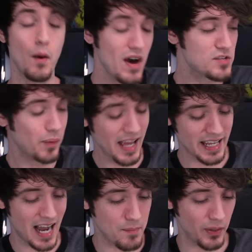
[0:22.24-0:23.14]
I was
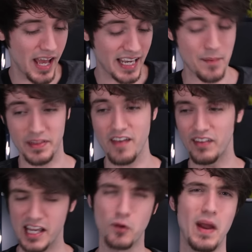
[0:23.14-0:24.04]
planning on playing it, but that
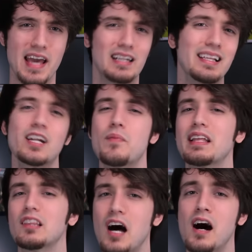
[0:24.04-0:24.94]
video ran a little
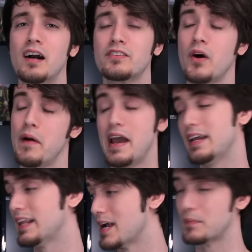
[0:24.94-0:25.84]
bit long, so I
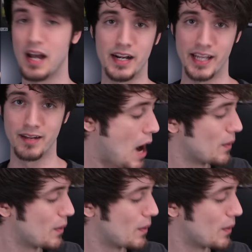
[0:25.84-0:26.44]
ended up cutting it.